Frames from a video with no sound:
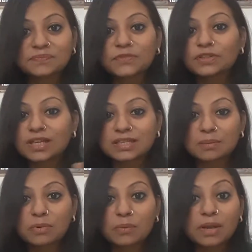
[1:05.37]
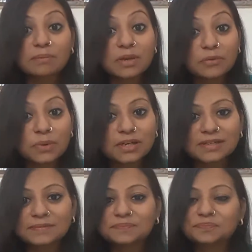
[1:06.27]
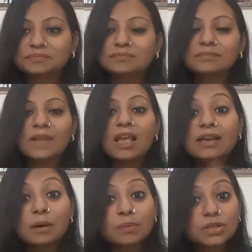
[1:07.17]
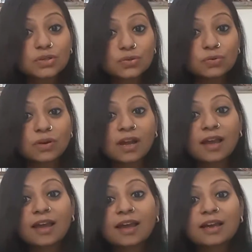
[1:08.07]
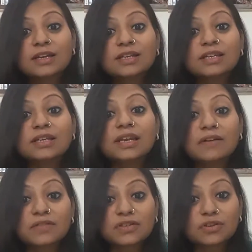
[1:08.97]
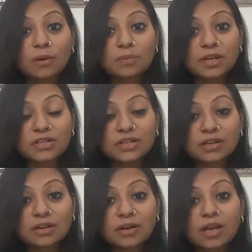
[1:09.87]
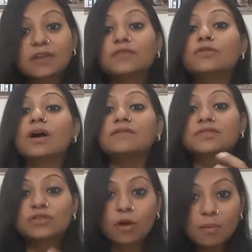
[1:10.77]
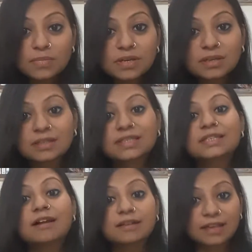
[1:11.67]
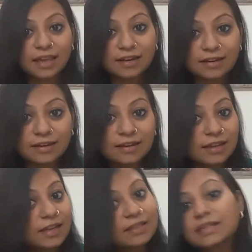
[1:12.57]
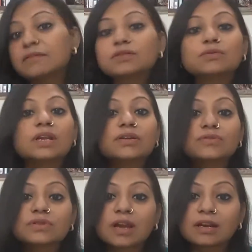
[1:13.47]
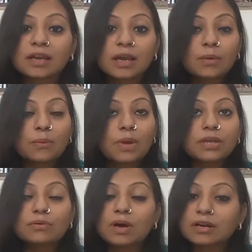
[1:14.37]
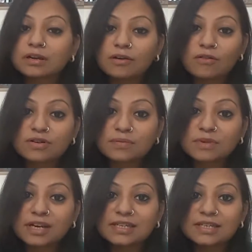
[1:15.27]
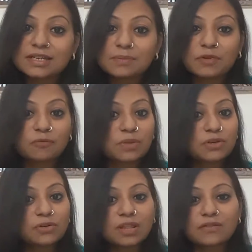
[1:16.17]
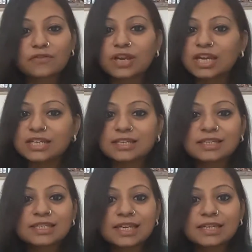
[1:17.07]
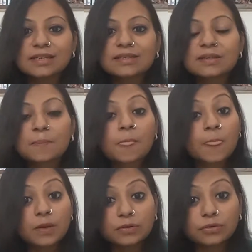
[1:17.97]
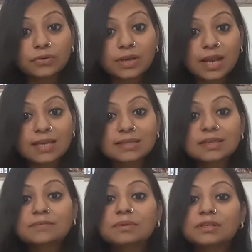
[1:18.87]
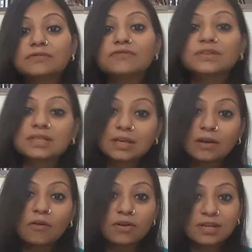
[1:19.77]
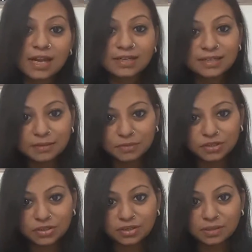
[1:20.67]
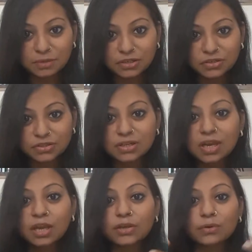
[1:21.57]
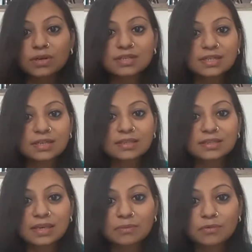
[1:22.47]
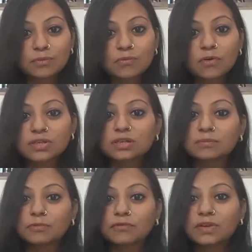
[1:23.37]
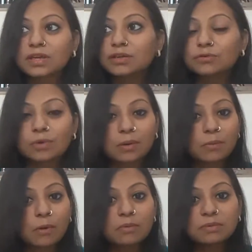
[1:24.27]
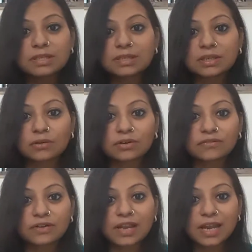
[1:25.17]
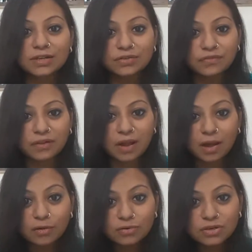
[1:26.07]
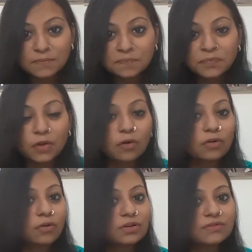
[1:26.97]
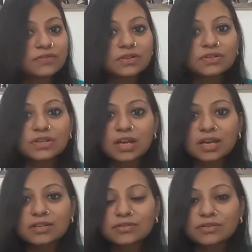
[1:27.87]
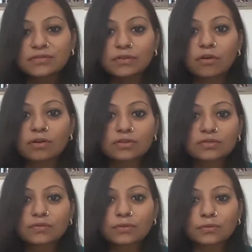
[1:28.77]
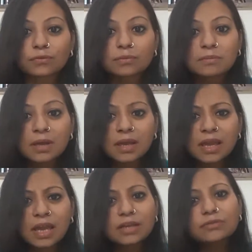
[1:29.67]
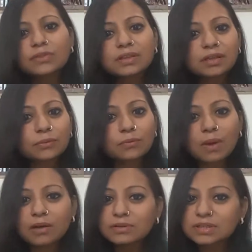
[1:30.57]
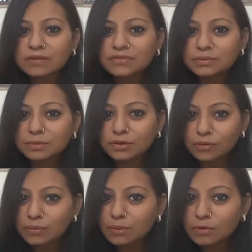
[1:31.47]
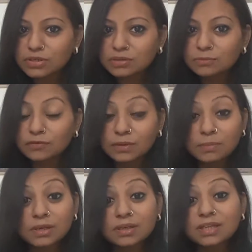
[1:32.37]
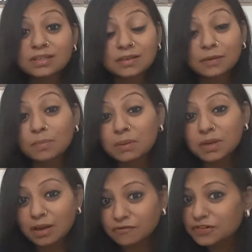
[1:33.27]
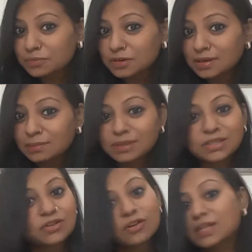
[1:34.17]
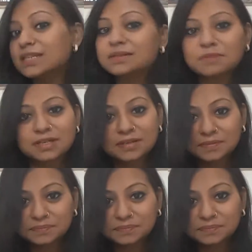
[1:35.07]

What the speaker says: So that's number one, be weird. Number two, never stop touching. If you have stopped, start again. It's never too late to start. When you are in a long term relationship, you've been together for 8 years, 10 years, you don't realize it, but the physical contact diminishes. You are sitting in the same room watching a movie, you are probably sitting on different ends of a couch or on different chairs or different corners of the room, and you think that, oh wow, it's comfortable, we are watching a movie, but it may be comfortable, but it's not intimate.